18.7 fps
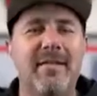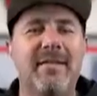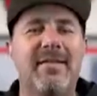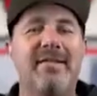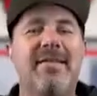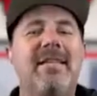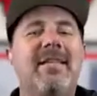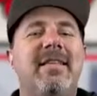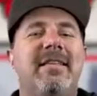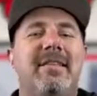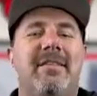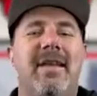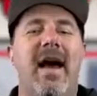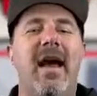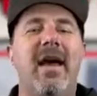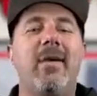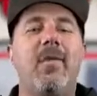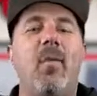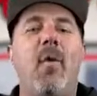to see the
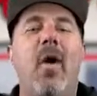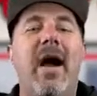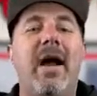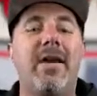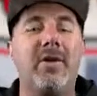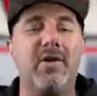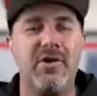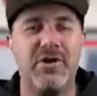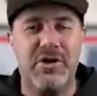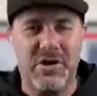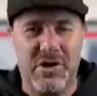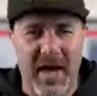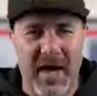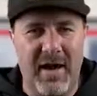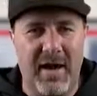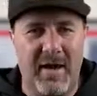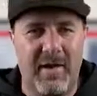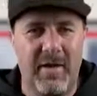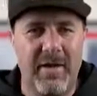Sidewinder
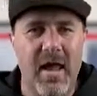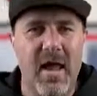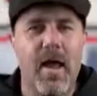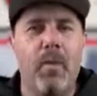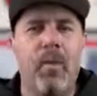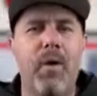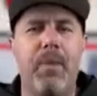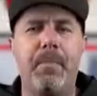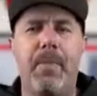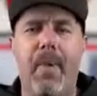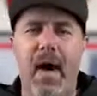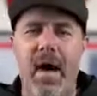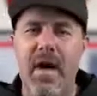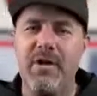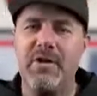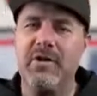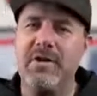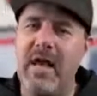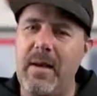Jetta. When
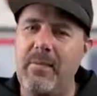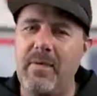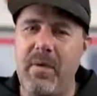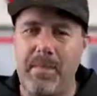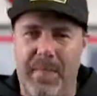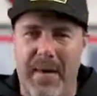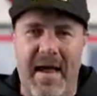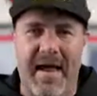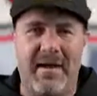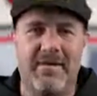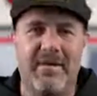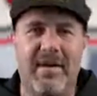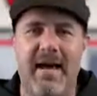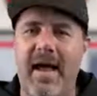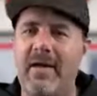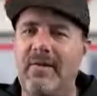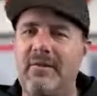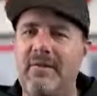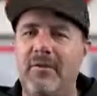Bosch came to Banks and
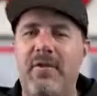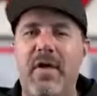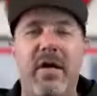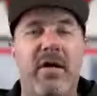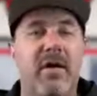asked if they